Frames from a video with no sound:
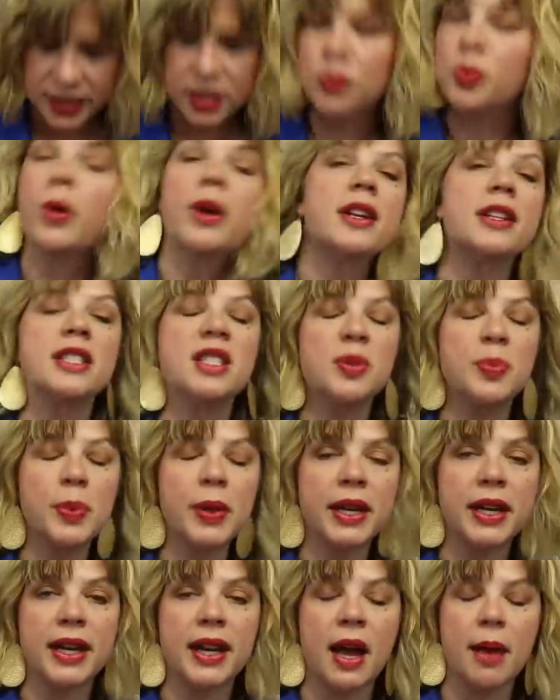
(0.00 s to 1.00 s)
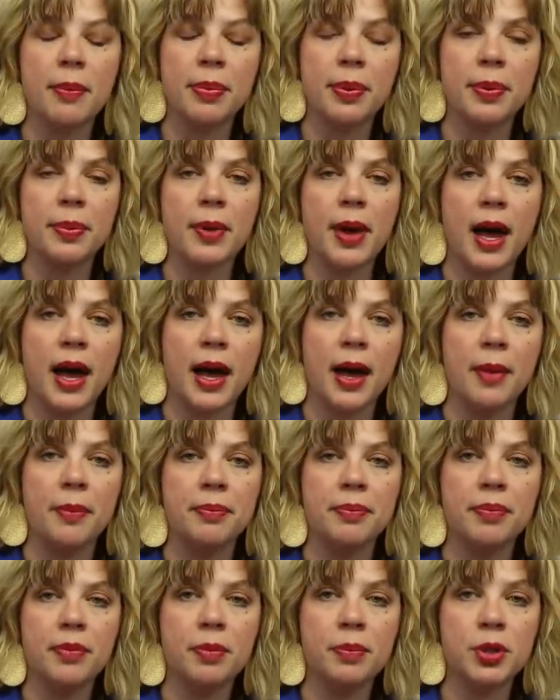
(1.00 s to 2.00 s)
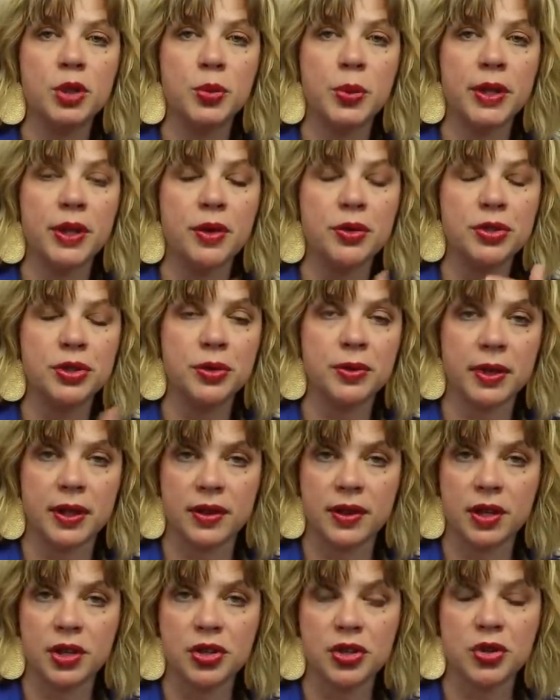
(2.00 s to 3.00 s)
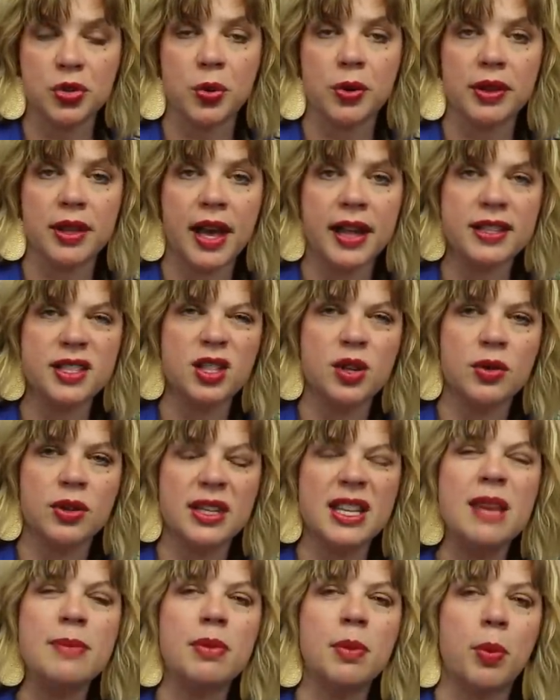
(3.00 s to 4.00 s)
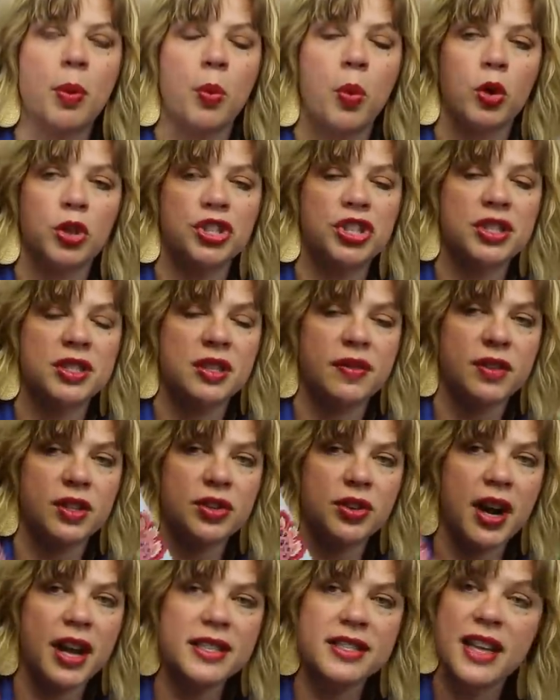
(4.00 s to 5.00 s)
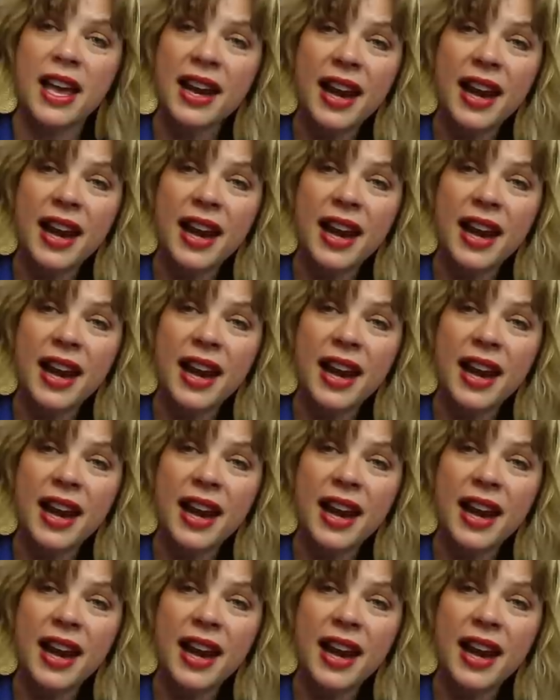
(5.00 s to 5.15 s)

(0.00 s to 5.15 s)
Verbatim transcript: I did want to split it up um, between those two lengthen and shorten lines so to keep the proportions of the dress.